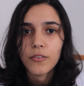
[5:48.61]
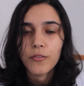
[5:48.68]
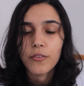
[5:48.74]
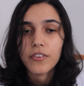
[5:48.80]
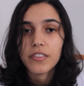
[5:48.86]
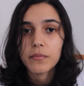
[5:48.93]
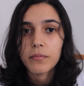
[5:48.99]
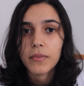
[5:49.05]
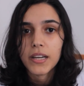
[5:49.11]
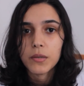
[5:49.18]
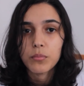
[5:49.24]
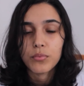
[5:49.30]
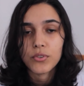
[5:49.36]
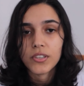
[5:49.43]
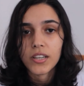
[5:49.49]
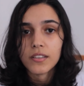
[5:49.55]
with my
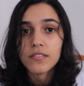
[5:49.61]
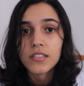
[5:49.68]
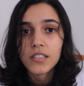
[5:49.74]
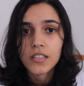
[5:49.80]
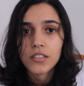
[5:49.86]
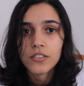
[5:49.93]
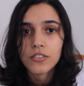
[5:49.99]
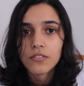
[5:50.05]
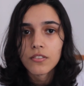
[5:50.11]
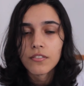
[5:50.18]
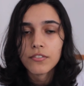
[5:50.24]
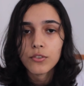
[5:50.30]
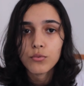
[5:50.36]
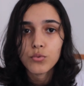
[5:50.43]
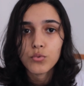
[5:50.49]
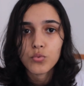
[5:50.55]
pronunciation
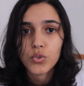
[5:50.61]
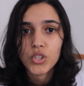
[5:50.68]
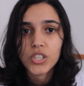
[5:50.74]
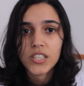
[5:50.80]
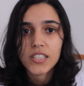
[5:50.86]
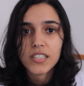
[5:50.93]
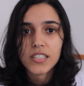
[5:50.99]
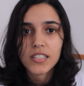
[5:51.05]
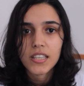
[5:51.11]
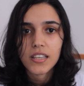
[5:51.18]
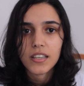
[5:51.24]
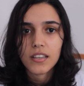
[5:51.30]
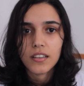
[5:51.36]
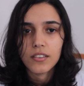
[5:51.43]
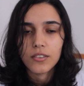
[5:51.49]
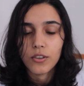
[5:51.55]
of those words,
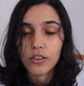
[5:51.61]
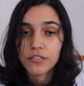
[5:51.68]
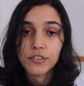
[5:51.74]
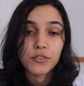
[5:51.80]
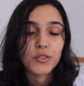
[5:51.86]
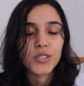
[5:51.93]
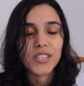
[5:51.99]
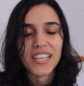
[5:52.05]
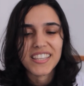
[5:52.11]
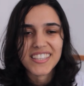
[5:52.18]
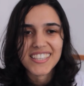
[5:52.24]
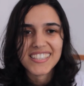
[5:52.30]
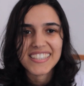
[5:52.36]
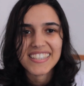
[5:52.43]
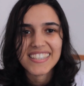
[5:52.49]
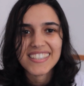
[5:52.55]
of those
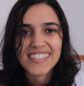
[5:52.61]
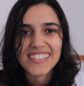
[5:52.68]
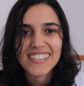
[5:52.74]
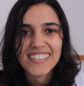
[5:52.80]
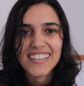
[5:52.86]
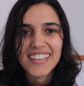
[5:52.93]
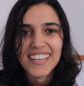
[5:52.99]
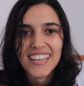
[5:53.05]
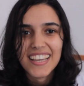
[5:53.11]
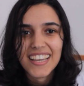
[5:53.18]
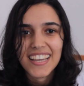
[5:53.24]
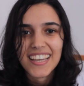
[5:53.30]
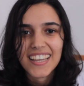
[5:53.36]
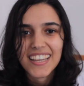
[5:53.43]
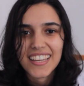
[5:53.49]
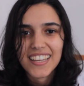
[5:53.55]
sentences,
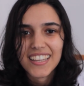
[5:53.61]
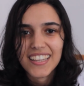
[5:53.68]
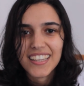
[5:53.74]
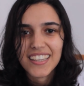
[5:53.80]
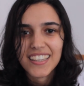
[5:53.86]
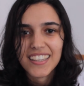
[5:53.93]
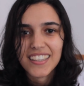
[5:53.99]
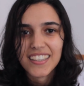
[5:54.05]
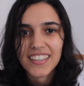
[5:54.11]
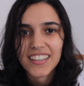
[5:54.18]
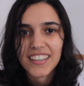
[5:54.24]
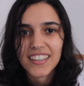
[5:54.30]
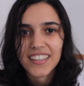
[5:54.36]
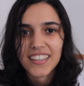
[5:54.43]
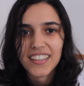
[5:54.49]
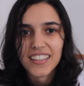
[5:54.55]

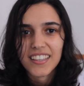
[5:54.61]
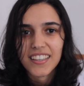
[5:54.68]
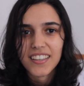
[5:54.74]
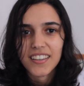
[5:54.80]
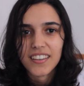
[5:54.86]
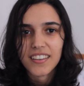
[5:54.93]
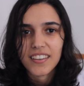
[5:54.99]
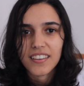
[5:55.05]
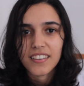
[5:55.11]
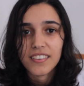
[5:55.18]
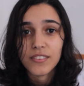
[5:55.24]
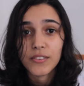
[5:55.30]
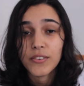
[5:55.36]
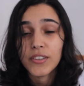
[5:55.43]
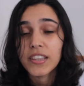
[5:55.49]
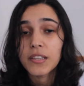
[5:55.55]
and
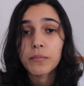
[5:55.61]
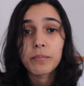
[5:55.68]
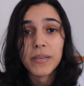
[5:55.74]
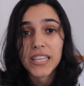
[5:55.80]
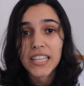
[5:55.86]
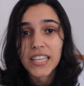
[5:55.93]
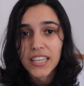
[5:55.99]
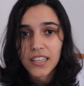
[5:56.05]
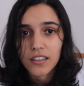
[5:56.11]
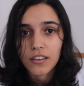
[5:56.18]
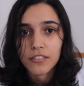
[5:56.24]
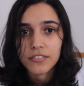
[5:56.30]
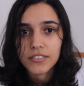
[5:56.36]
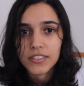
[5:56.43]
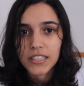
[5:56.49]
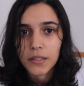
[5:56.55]
with the meaning
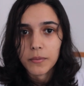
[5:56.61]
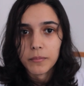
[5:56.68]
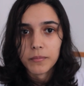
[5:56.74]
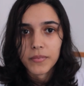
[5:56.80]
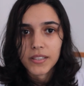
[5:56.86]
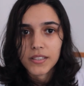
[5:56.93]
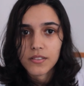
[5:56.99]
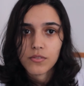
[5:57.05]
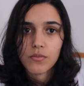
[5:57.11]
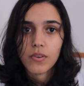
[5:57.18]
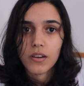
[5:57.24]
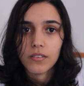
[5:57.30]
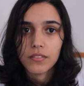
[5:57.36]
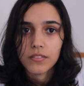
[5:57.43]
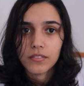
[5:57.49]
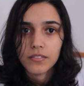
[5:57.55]
of them as
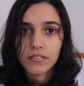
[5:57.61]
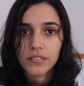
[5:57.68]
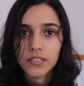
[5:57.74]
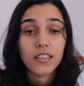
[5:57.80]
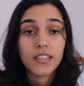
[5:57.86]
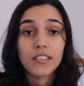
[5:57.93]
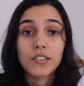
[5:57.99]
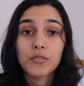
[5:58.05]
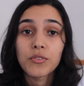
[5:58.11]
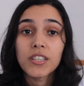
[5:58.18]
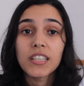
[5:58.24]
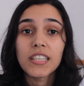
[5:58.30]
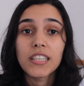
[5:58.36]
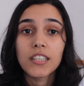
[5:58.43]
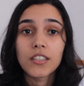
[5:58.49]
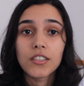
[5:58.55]
well. It's
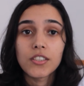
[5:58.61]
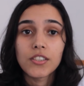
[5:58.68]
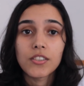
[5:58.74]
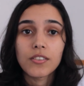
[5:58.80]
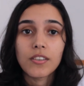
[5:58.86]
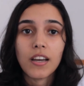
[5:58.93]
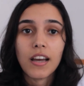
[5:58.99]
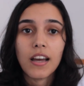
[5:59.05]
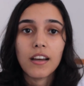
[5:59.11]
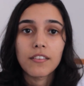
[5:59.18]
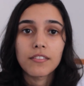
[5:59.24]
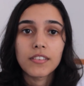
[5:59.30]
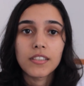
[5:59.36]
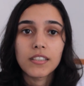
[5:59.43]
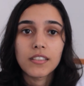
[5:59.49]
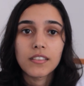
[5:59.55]
really good to
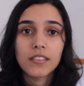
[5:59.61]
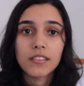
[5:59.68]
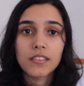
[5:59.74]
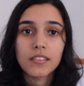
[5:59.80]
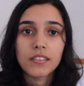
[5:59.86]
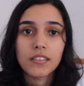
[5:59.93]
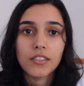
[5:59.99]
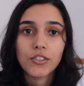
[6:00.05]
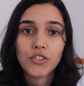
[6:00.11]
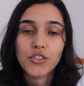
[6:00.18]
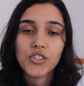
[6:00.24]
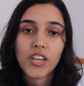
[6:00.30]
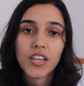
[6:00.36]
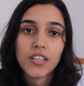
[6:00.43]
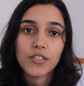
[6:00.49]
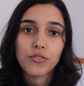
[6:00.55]
have this
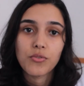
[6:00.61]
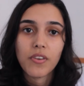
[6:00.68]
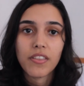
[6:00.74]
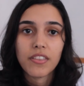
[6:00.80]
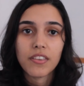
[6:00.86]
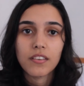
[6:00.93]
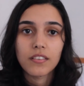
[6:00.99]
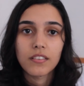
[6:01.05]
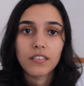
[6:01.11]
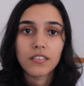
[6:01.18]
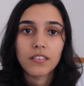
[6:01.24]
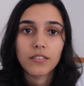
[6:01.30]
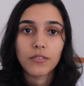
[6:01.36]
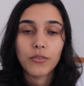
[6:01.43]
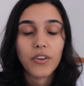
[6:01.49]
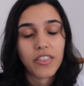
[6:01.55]
exchange with
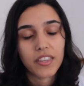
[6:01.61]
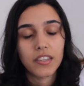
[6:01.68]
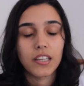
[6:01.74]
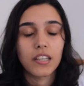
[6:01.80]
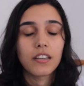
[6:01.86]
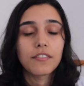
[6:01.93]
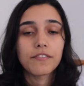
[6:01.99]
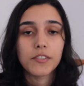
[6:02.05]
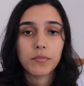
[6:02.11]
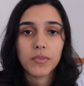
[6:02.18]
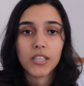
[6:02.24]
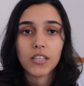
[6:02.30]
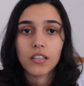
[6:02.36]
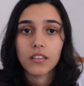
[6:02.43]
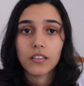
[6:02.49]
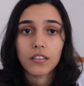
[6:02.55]
a native
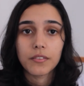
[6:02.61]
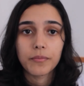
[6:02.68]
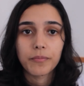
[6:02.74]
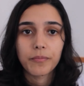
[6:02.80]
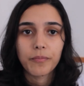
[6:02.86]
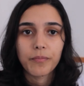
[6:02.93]
speaker.